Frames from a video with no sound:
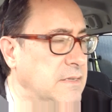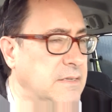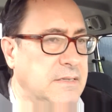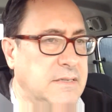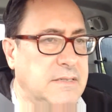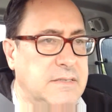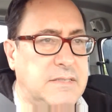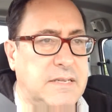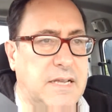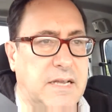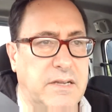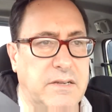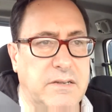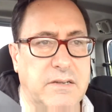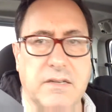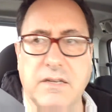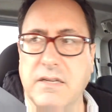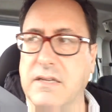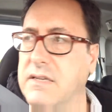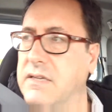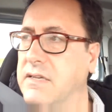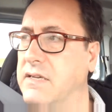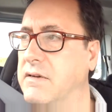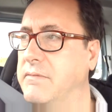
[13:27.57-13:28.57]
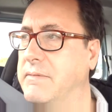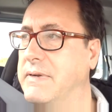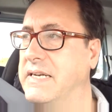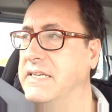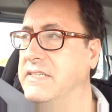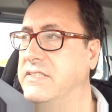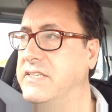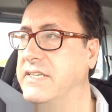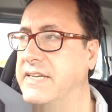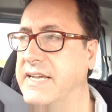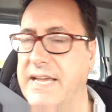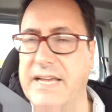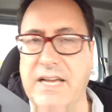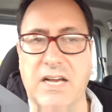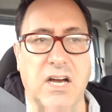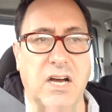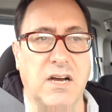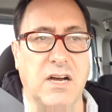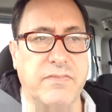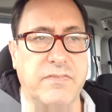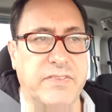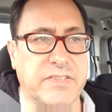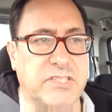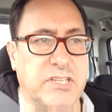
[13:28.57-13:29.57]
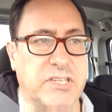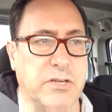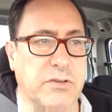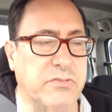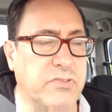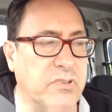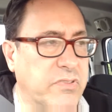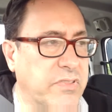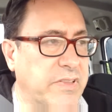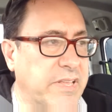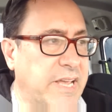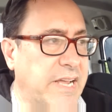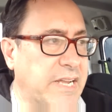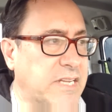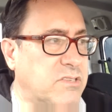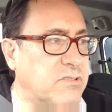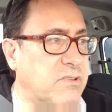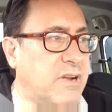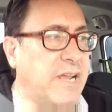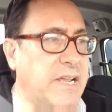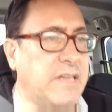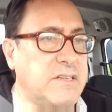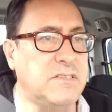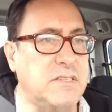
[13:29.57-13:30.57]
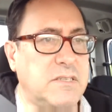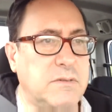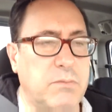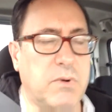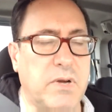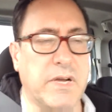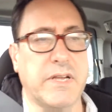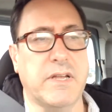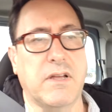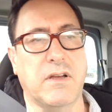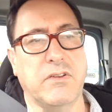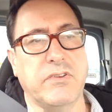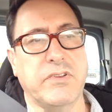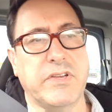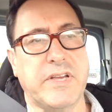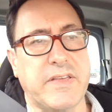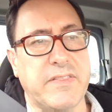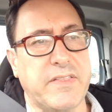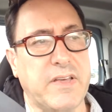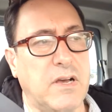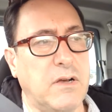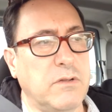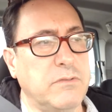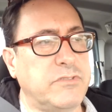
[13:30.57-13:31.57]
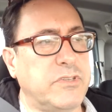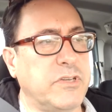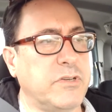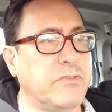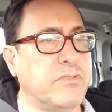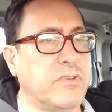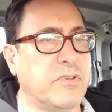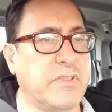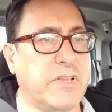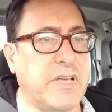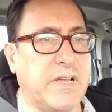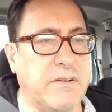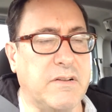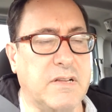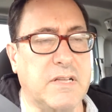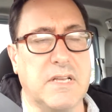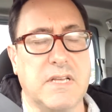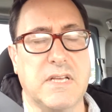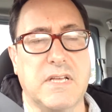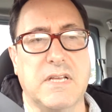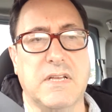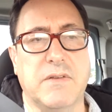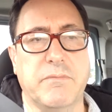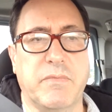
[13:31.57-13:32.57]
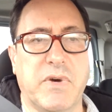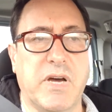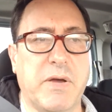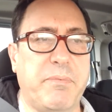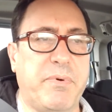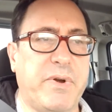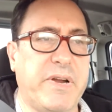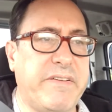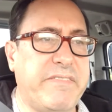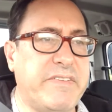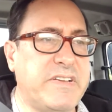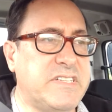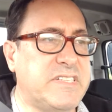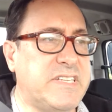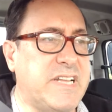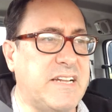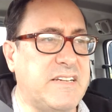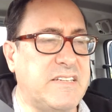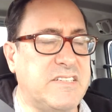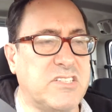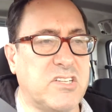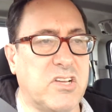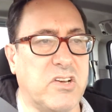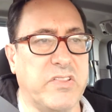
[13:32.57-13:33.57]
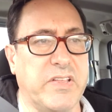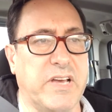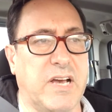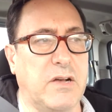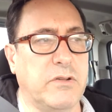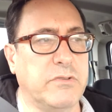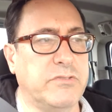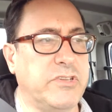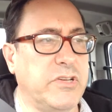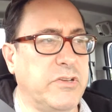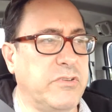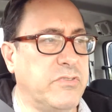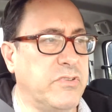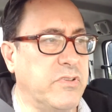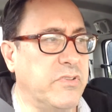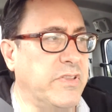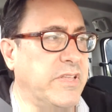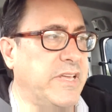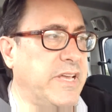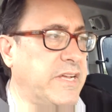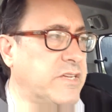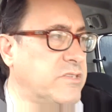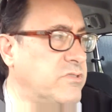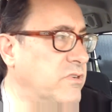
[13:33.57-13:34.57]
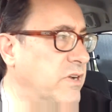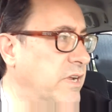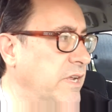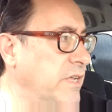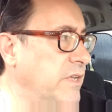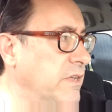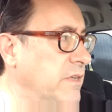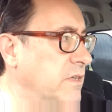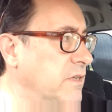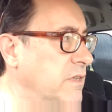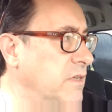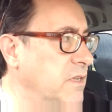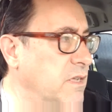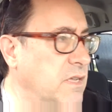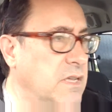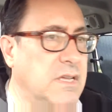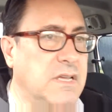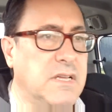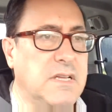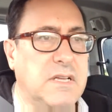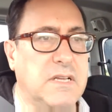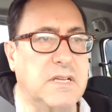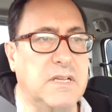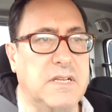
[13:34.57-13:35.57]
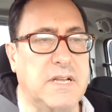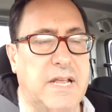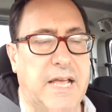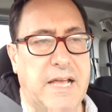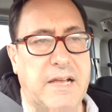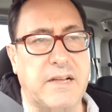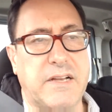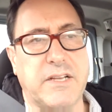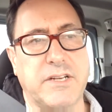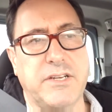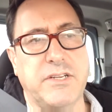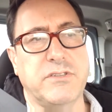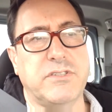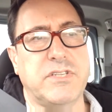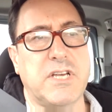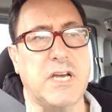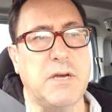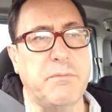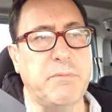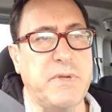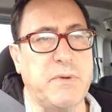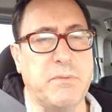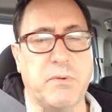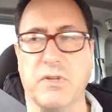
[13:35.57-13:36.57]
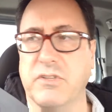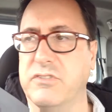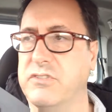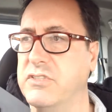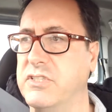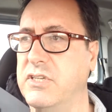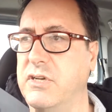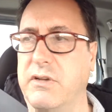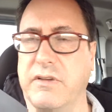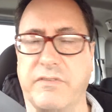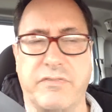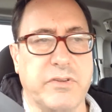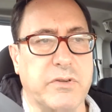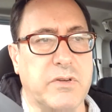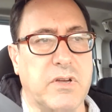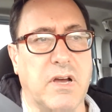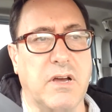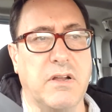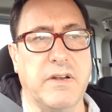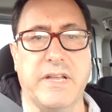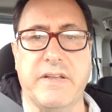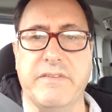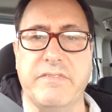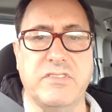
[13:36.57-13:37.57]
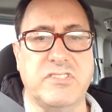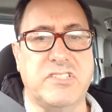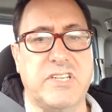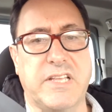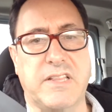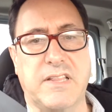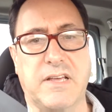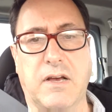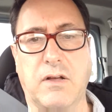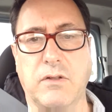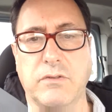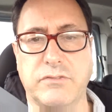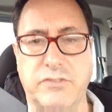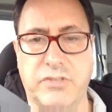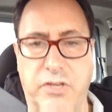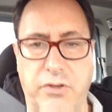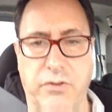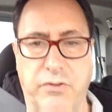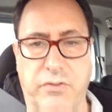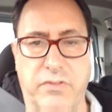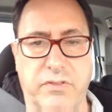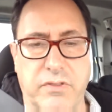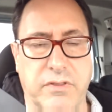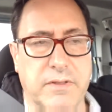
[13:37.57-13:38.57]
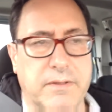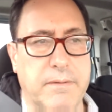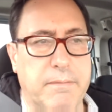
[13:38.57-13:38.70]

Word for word: So I managed to get half the tooth on the X-ray. Said, Why can't you get the whole tooth on the? My previous dentist got the whole tooth on the X-ray. How can you tell me what to do if you can't even see the whole tooth?